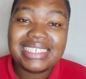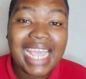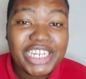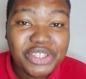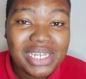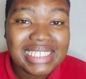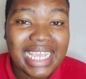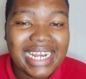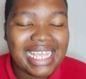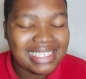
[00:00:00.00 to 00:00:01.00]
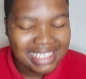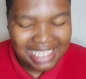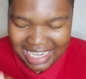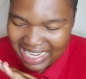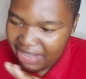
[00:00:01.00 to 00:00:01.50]
Ty Dolla $ign has
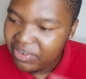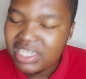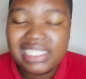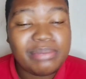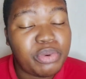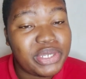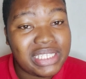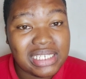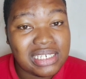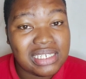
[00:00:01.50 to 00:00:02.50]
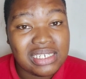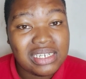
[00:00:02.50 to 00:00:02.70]
never disappointed